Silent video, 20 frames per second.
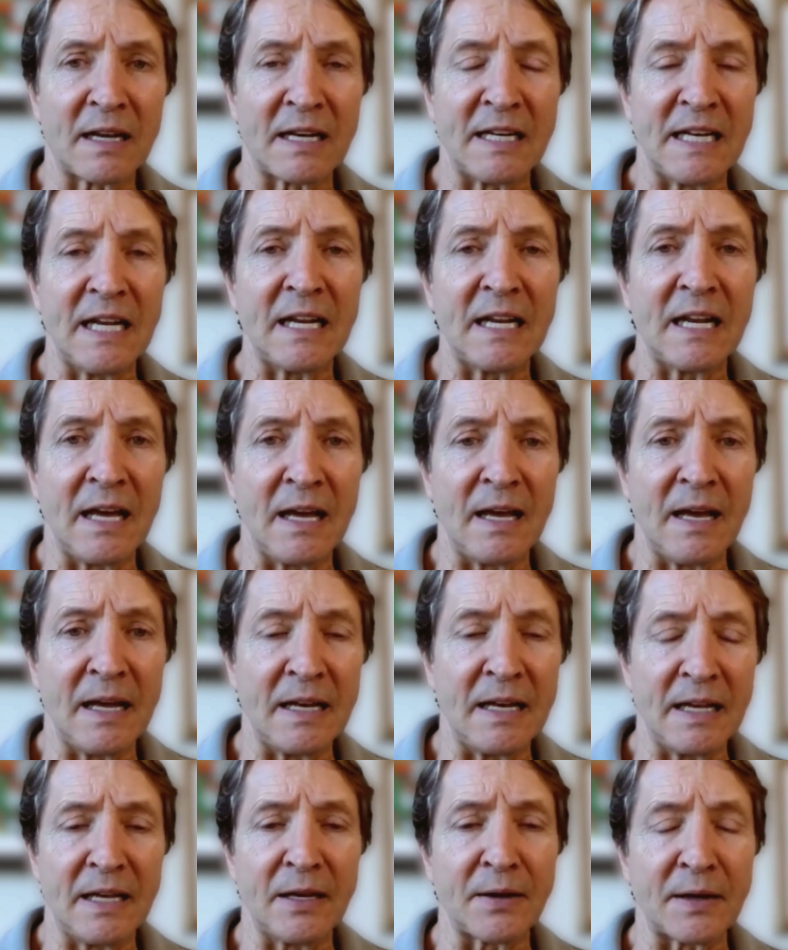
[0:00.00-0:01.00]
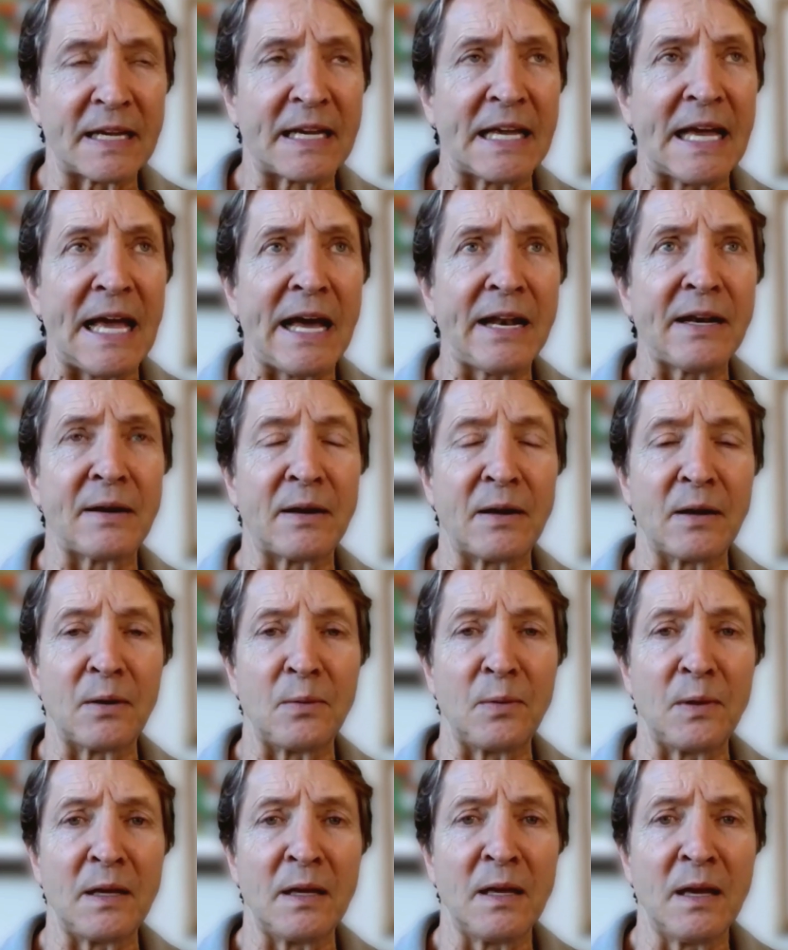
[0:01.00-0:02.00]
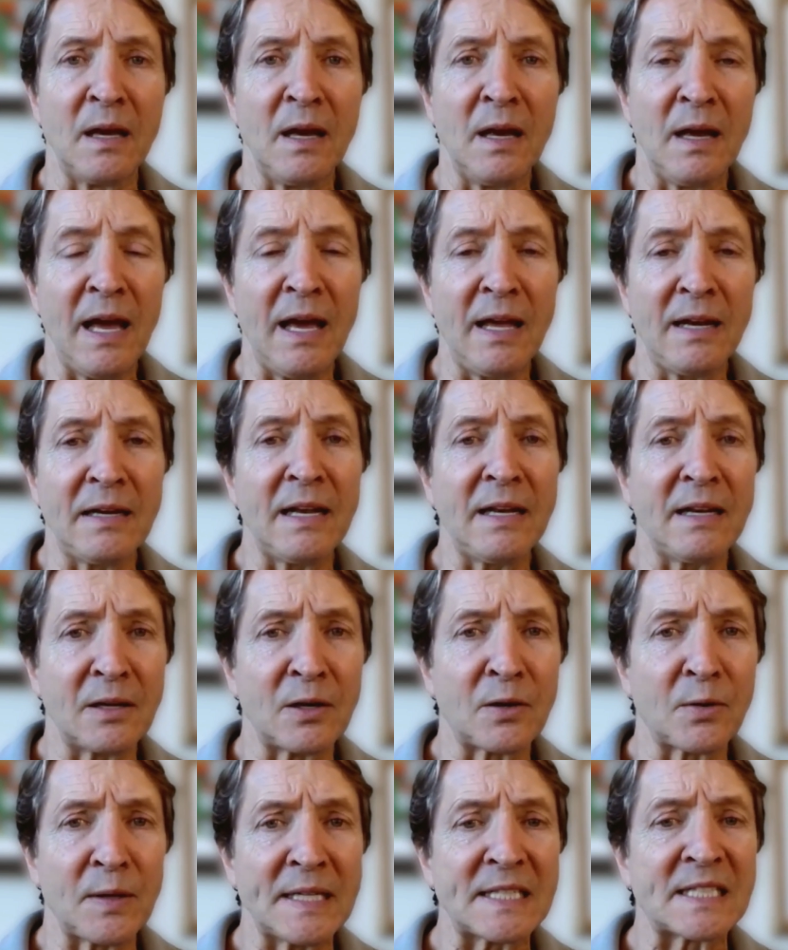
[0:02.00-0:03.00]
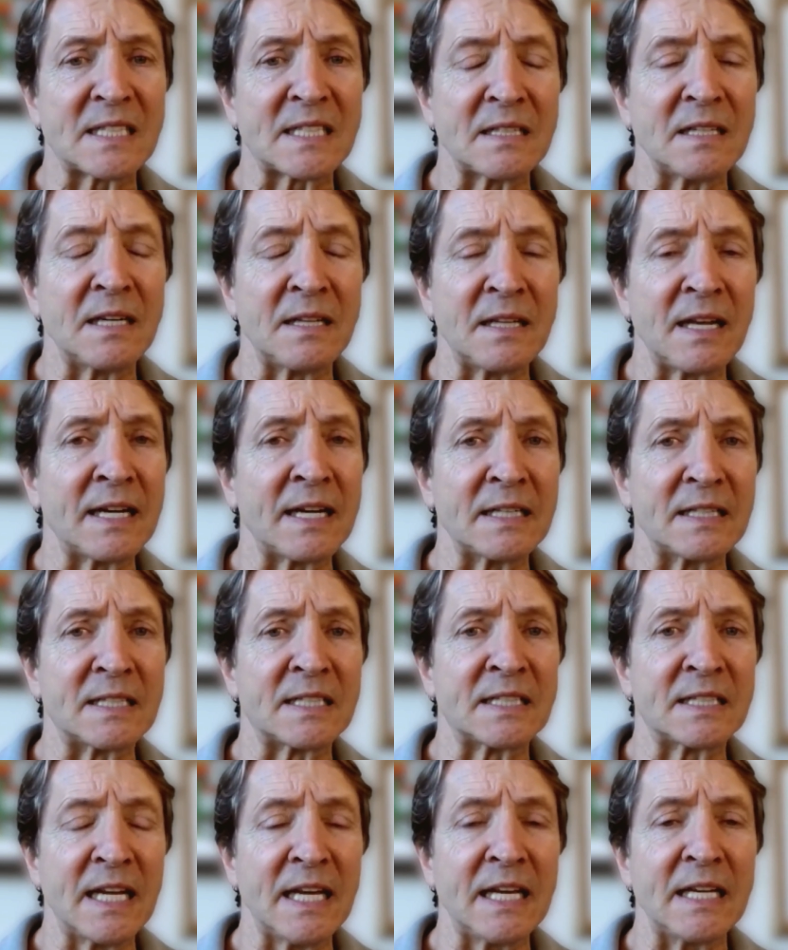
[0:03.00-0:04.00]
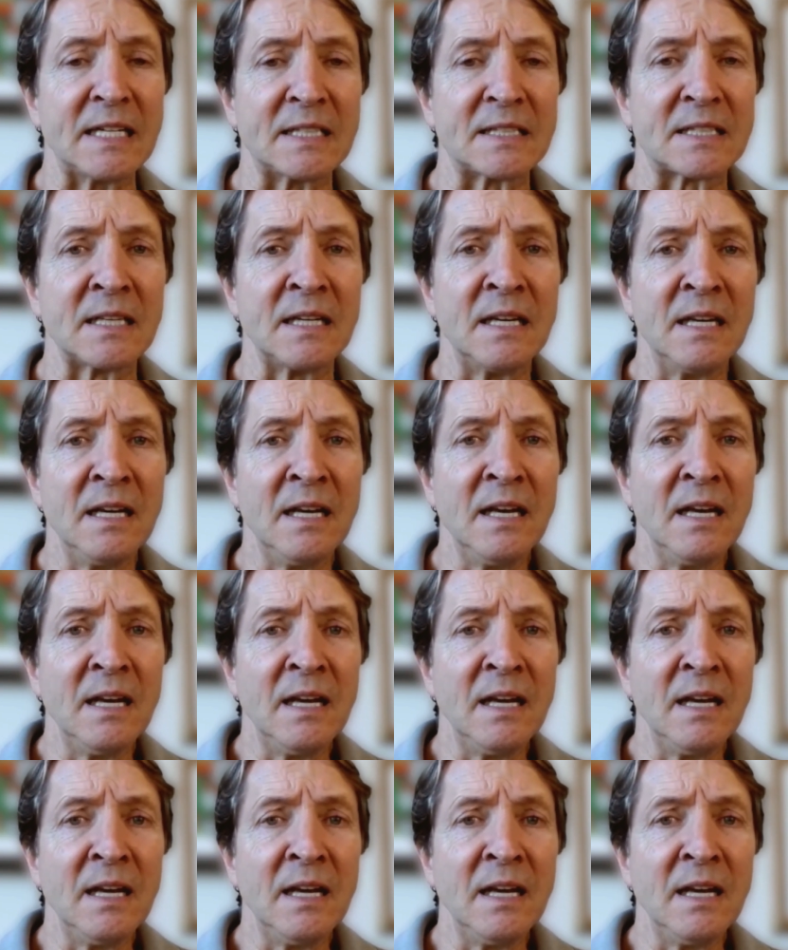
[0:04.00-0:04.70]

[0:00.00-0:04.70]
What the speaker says: here in Canada, and increasingly the United States,